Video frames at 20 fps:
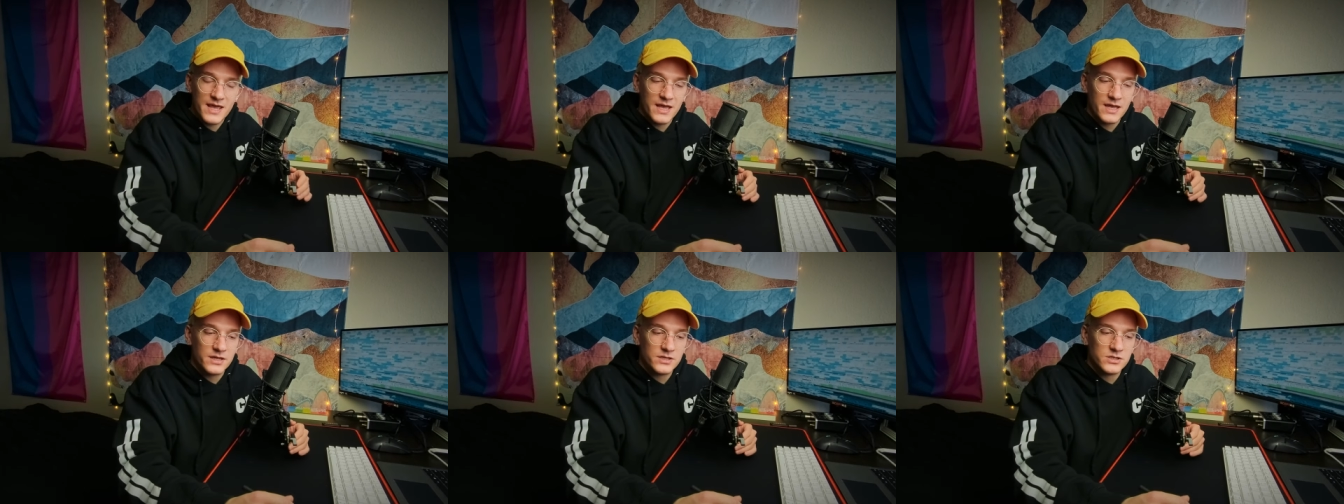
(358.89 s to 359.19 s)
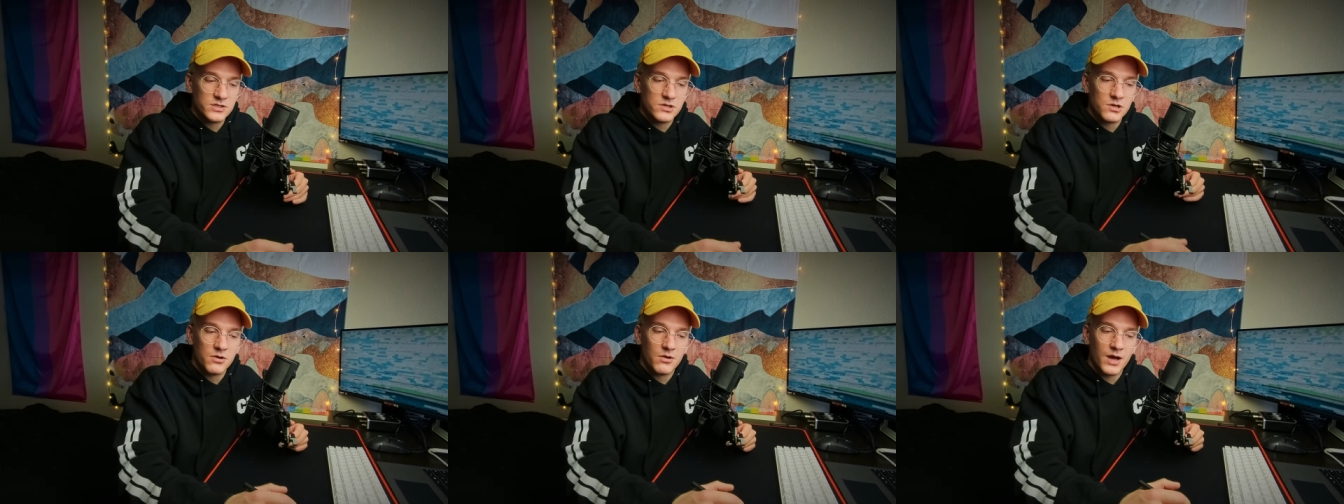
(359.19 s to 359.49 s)

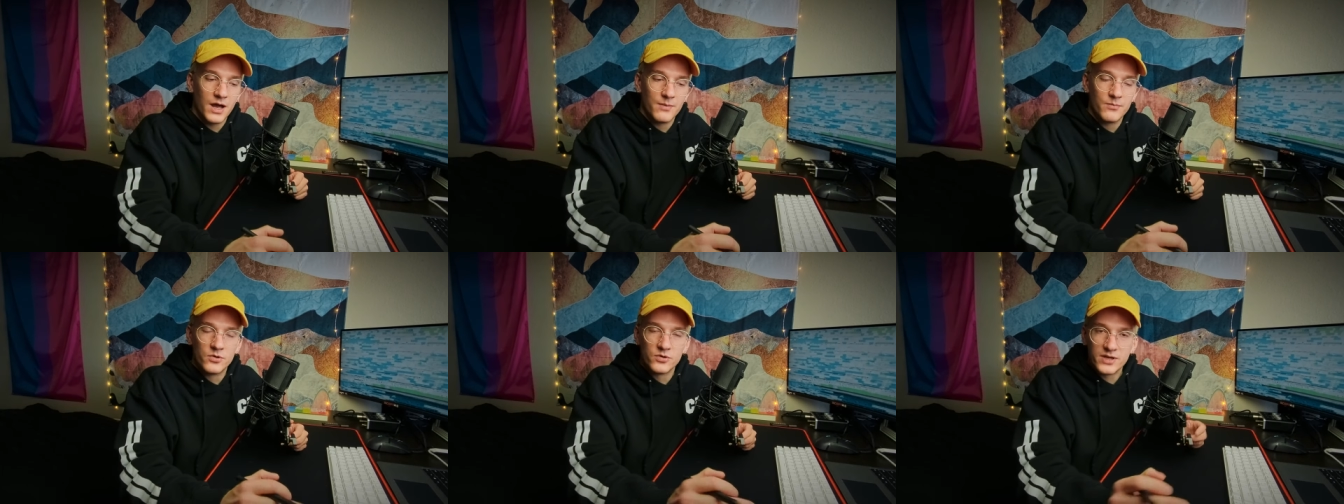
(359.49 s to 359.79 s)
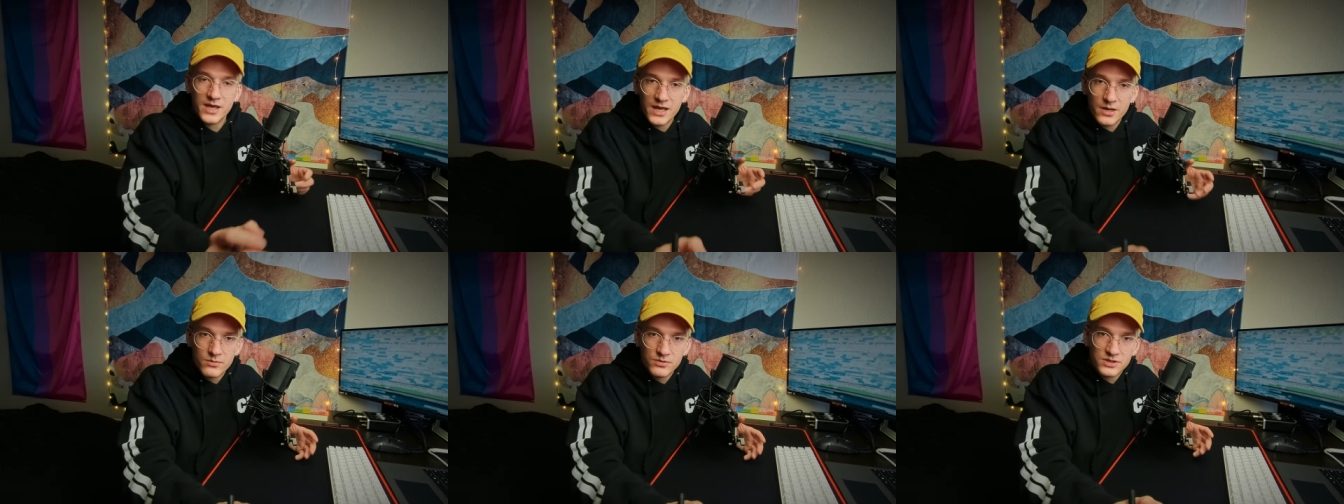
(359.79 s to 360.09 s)
and you know, I'm
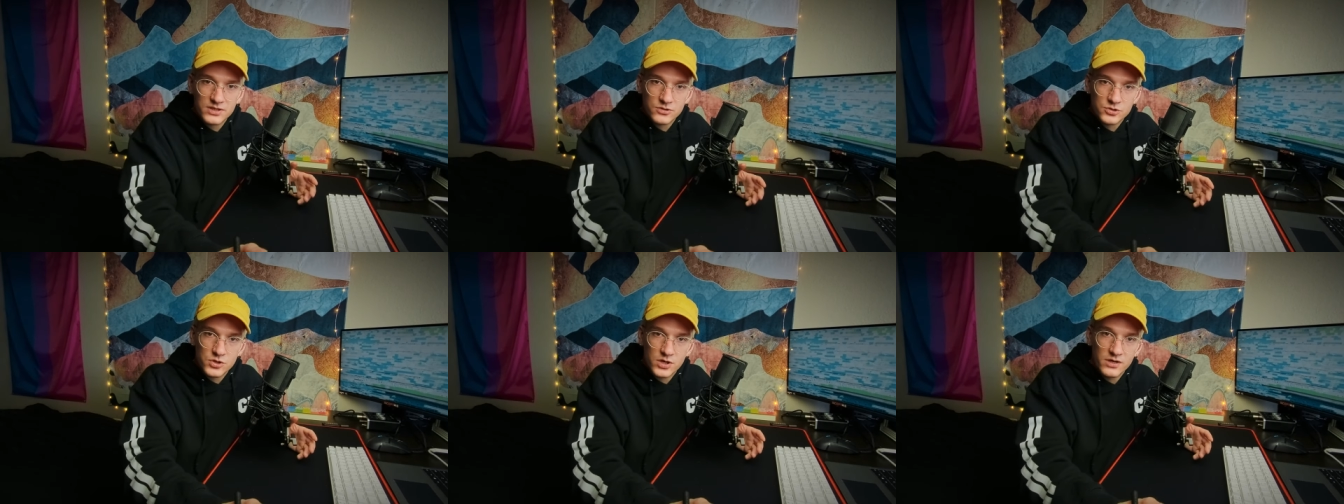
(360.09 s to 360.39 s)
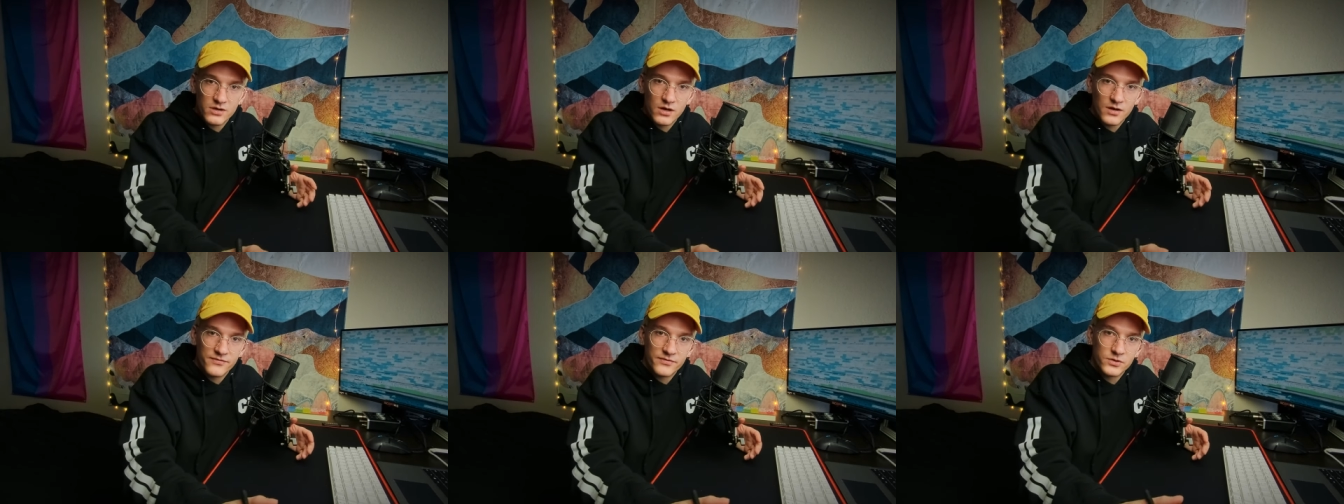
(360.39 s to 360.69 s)
okay with the
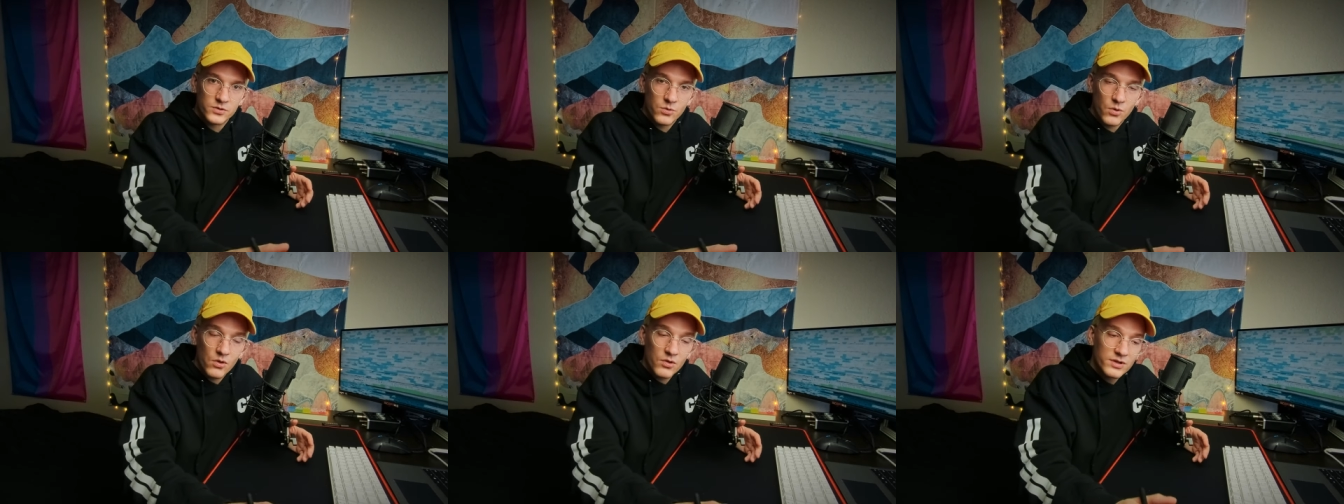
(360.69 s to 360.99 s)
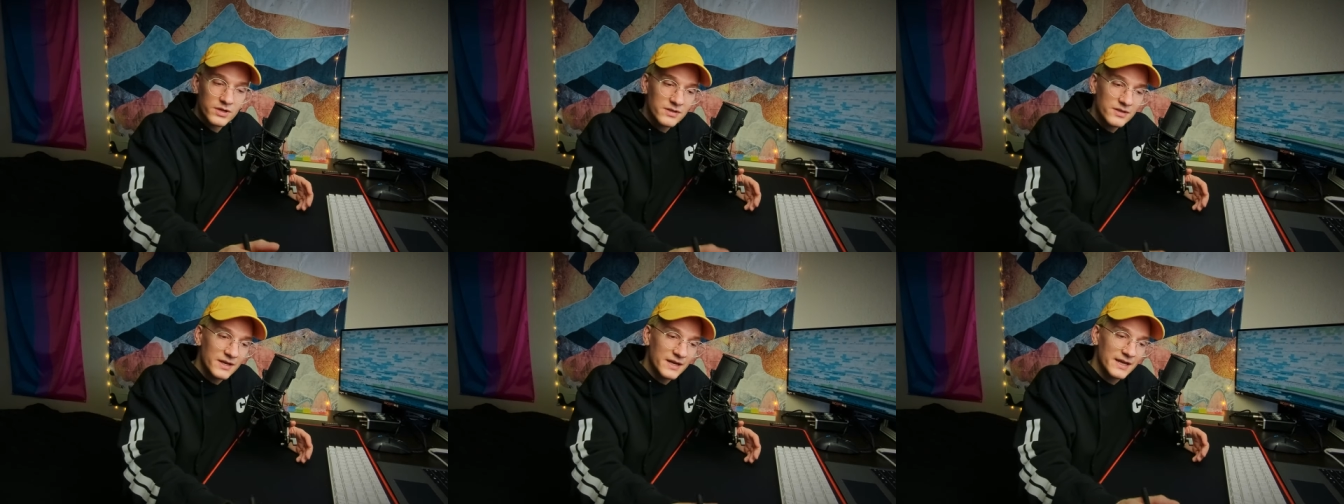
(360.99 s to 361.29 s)
trade-off in
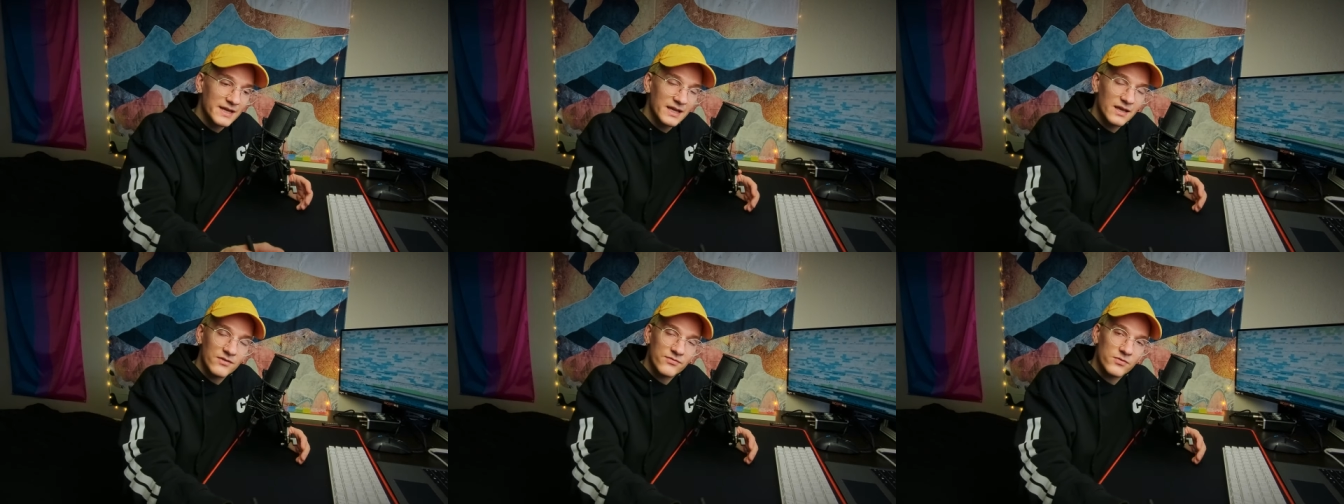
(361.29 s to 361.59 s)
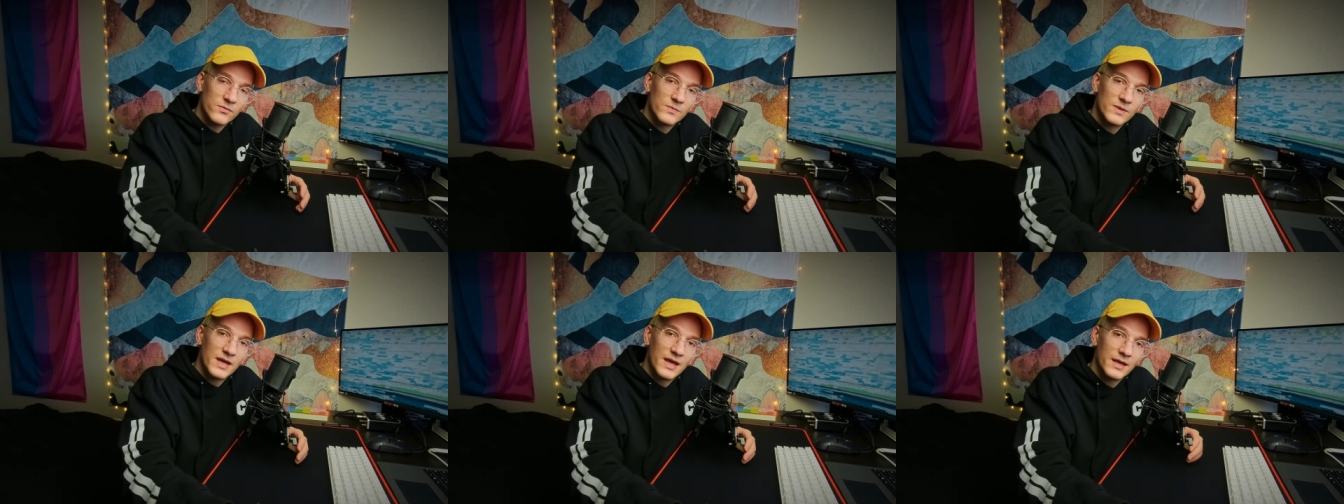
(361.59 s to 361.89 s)
quality that I get
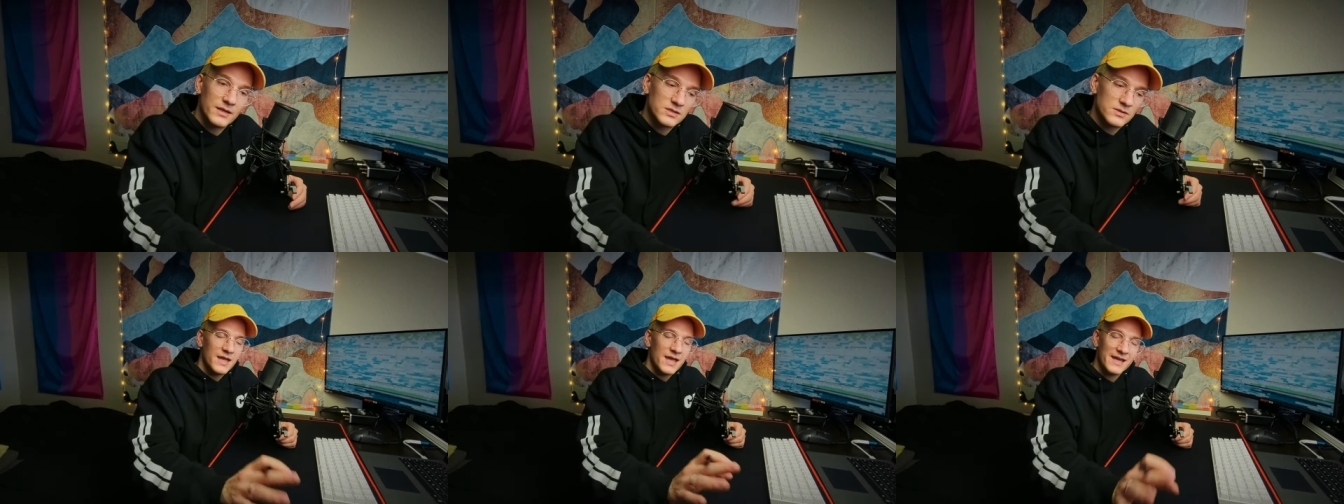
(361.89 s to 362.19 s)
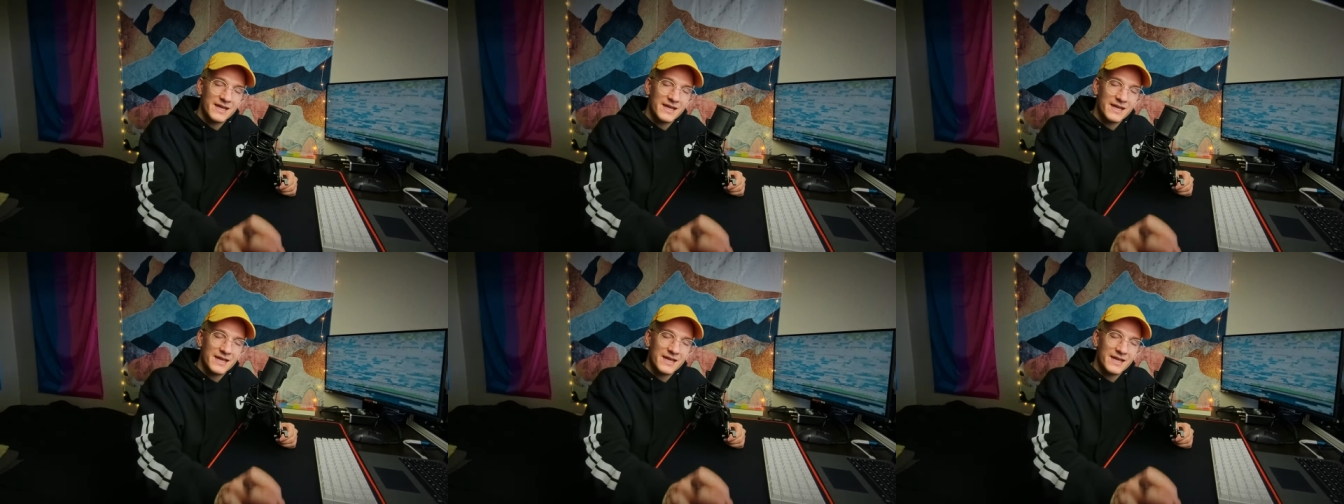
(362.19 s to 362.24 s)
from that.